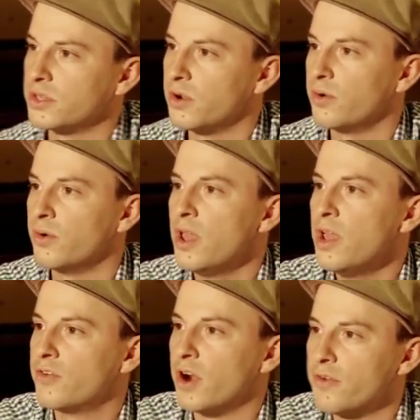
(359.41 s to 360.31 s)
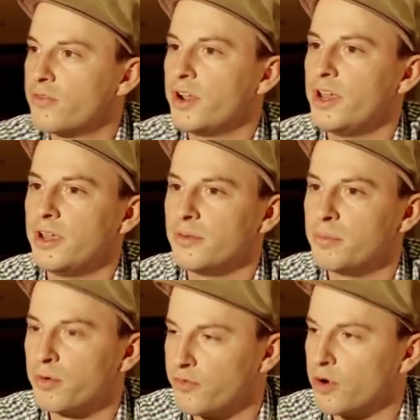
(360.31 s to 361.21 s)
So for every
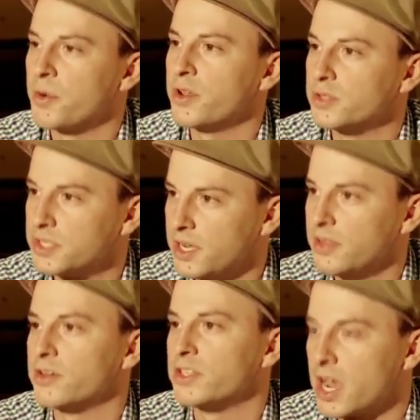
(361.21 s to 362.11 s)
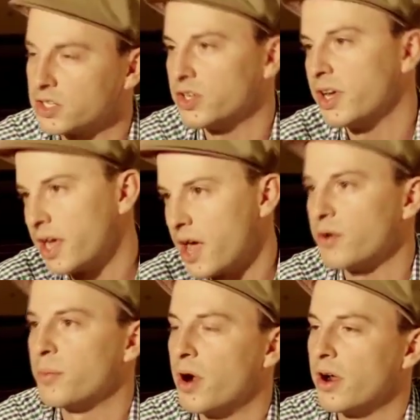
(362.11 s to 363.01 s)
performer you see, there's actually a
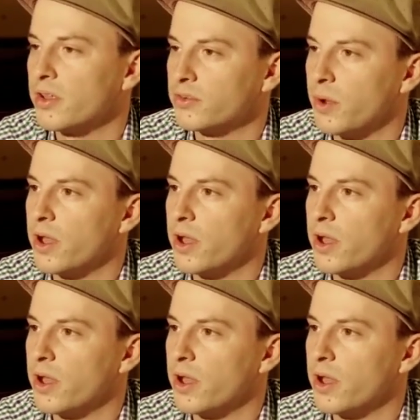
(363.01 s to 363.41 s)
counterpart as